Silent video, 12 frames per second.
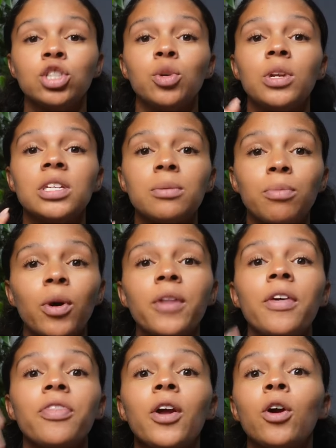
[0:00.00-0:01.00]
So it is
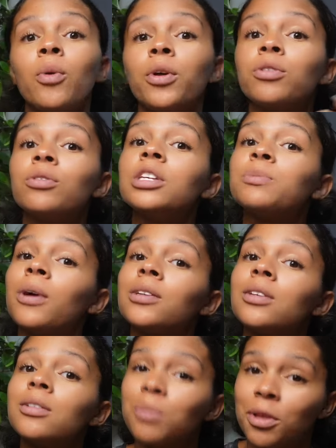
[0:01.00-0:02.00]
important that they're going through this
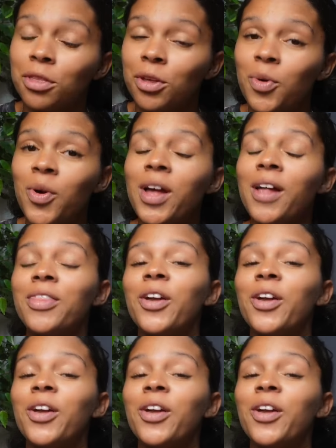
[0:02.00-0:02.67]
process with you,